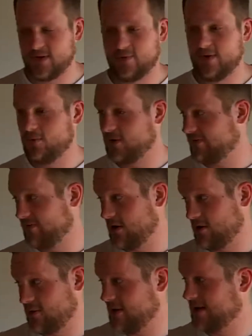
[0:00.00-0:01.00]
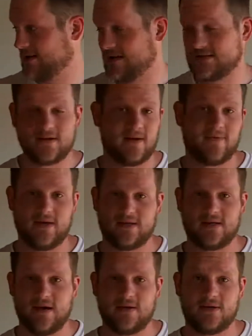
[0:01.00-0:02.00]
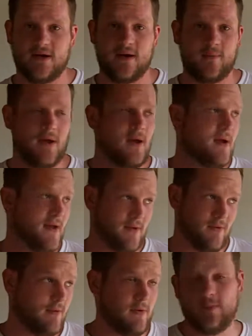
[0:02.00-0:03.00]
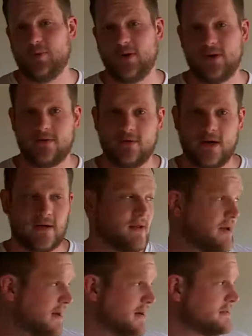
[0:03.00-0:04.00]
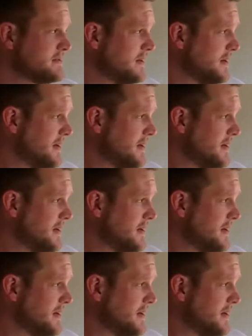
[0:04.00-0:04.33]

that we would have known about that stuff the entire time, and that we would have put it throughout the house.